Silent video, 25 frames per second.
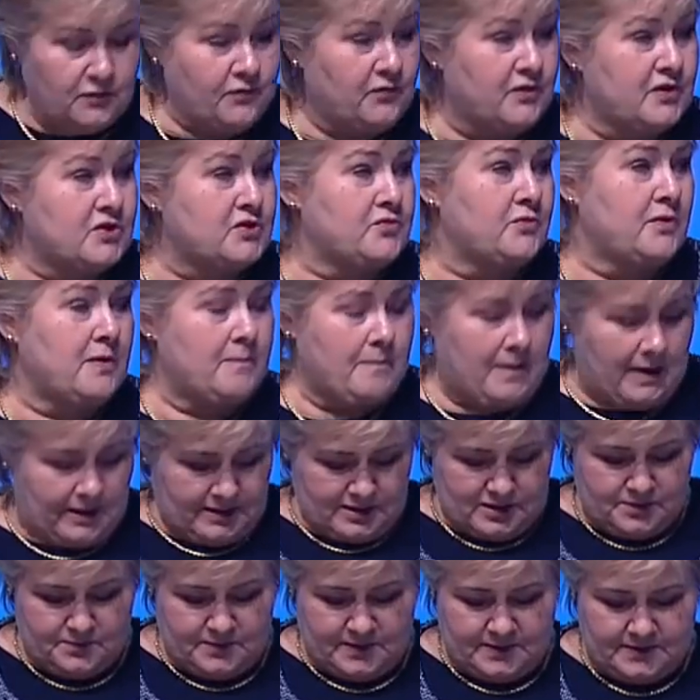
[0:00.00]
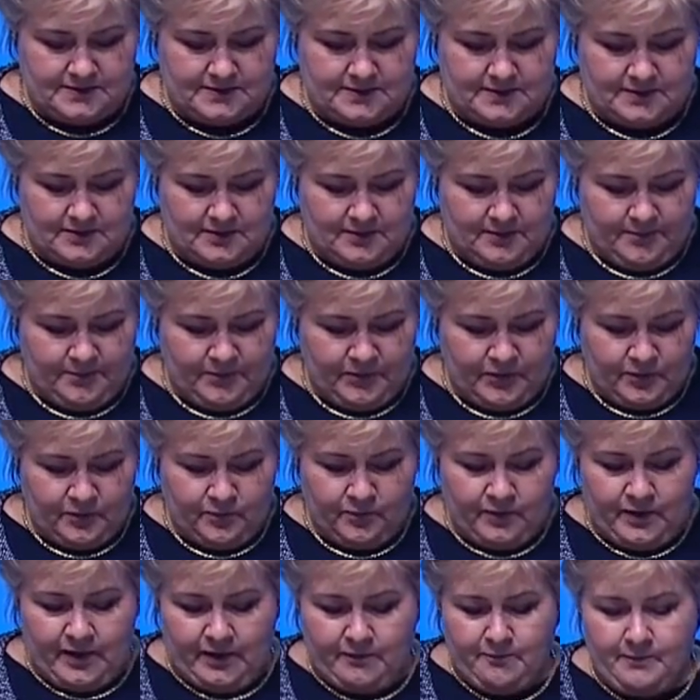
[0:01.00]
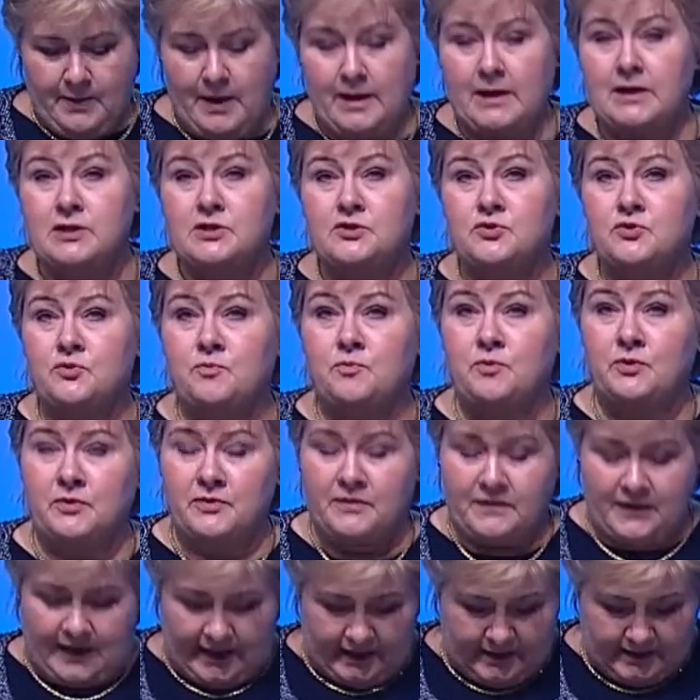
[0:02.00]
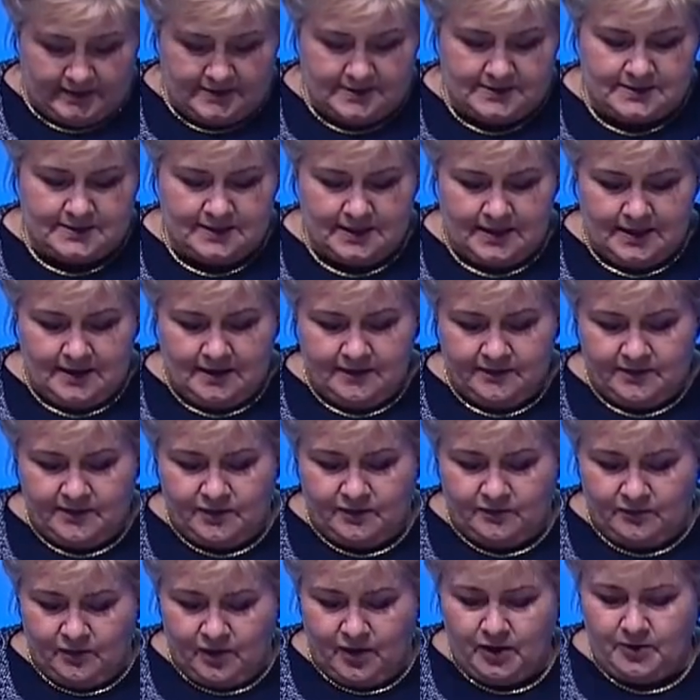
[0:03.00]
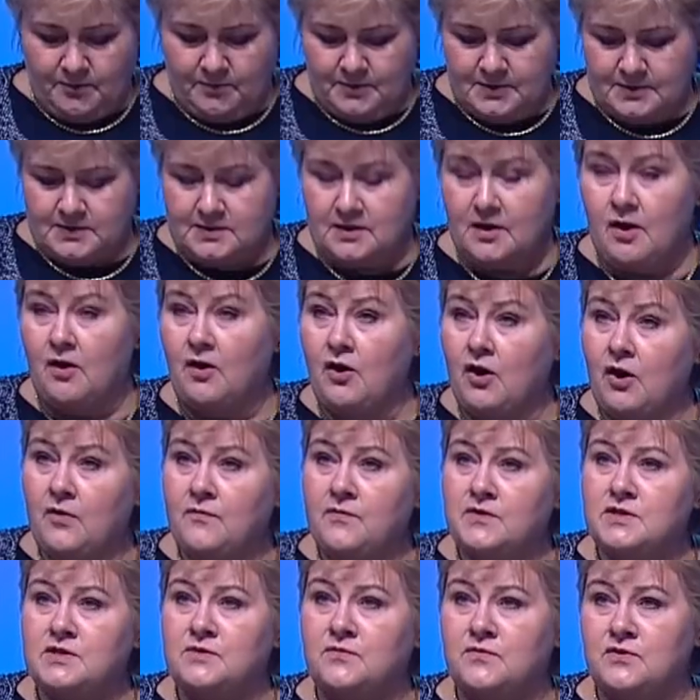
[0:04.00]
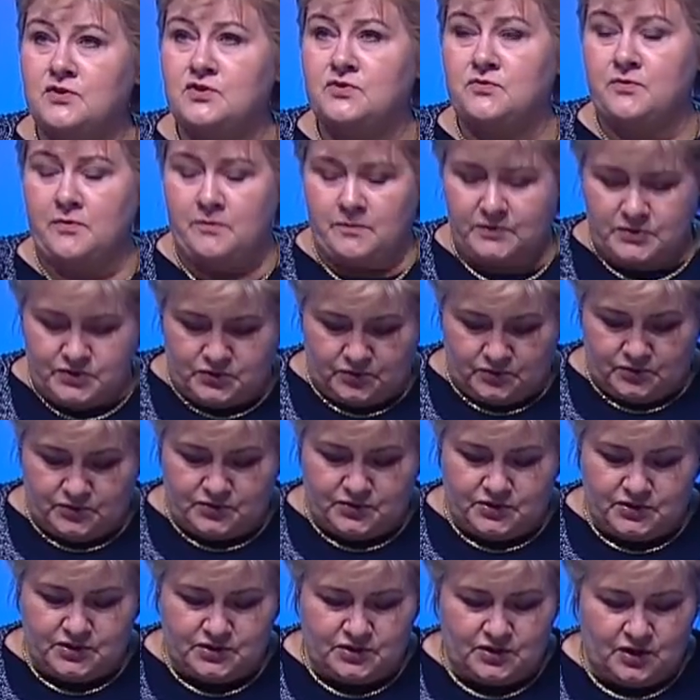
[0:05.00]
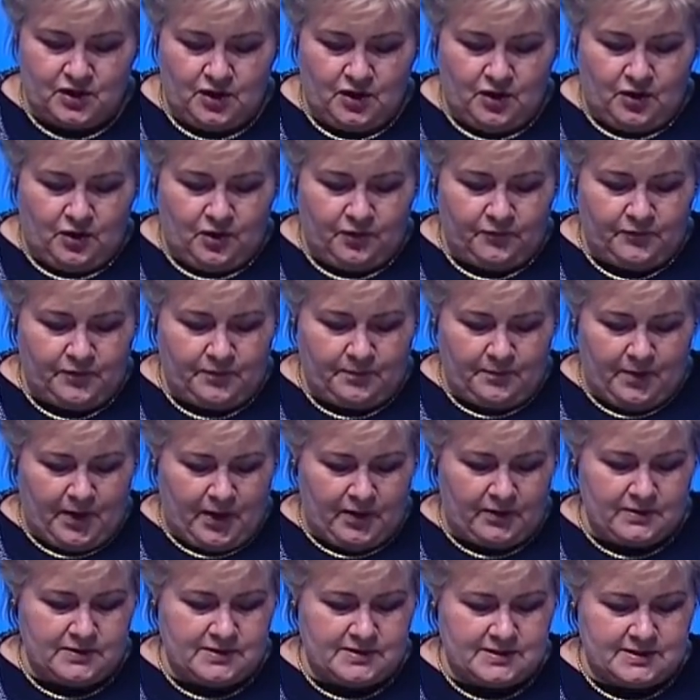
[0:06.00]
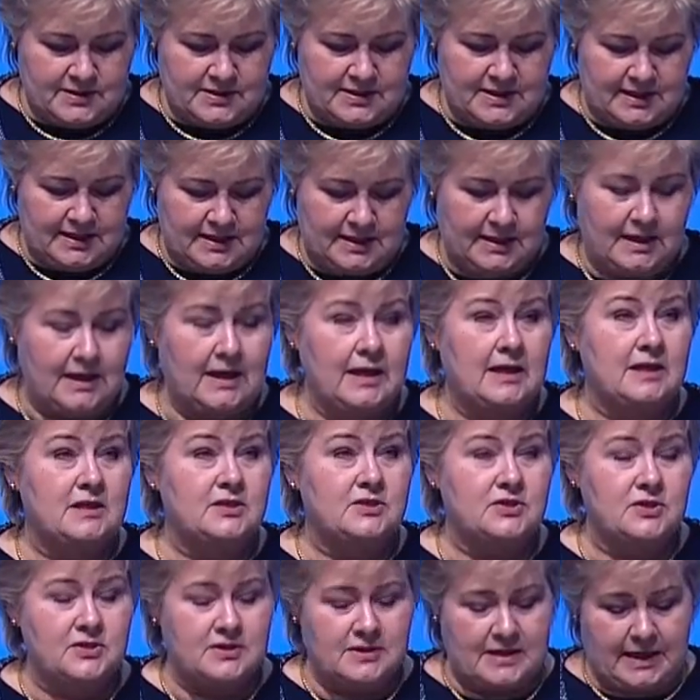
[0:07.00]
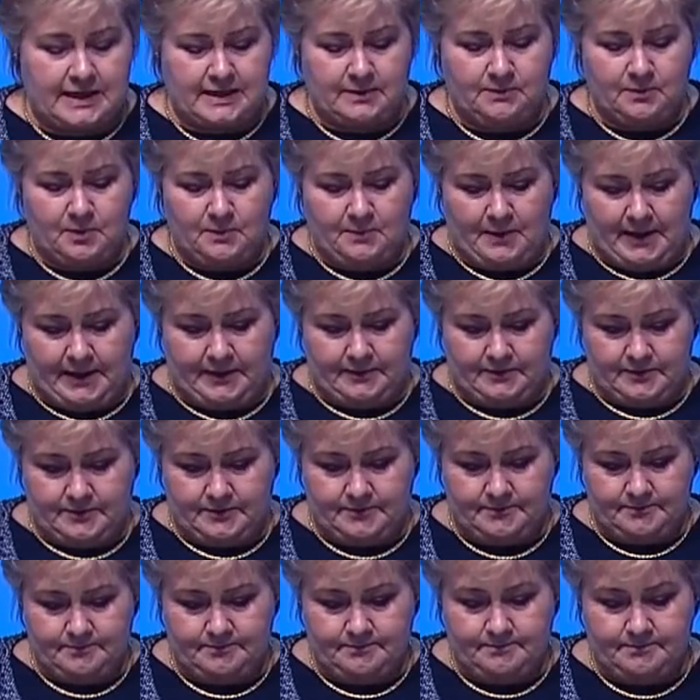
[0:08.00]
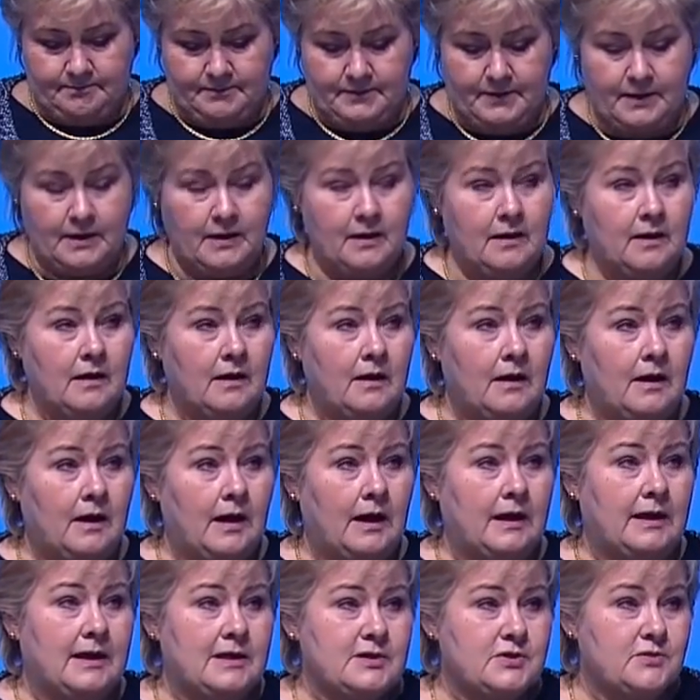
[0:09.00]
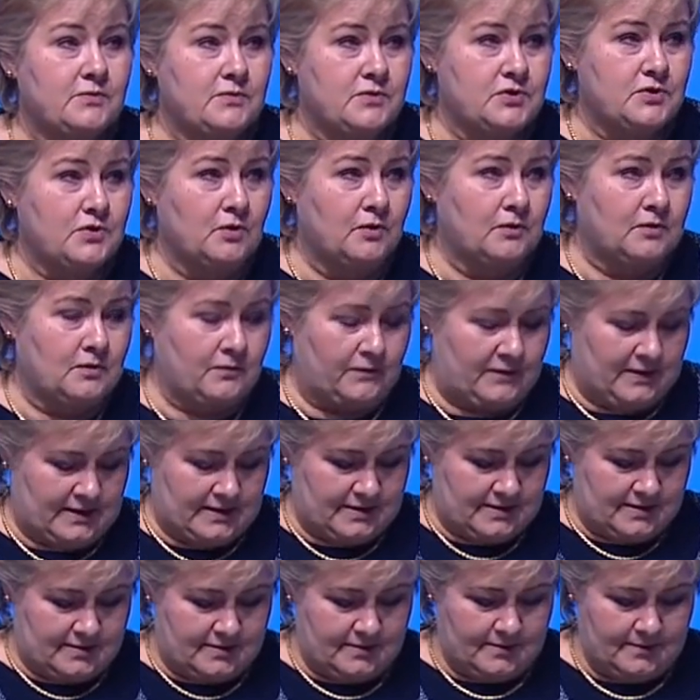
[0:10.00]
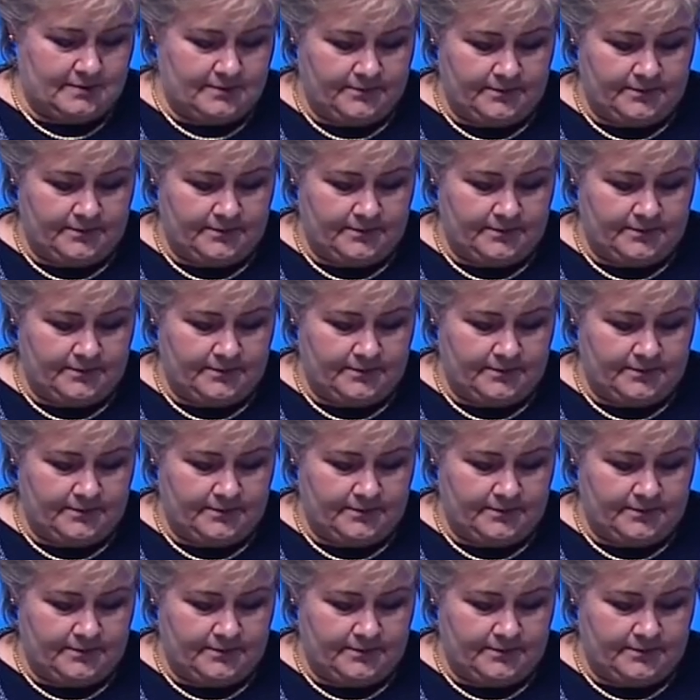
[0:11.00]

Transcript: fishery management, we have managed to protect the environment and harvest fishery resources of the Barents Sea in a sustainable manner. And as a result of this,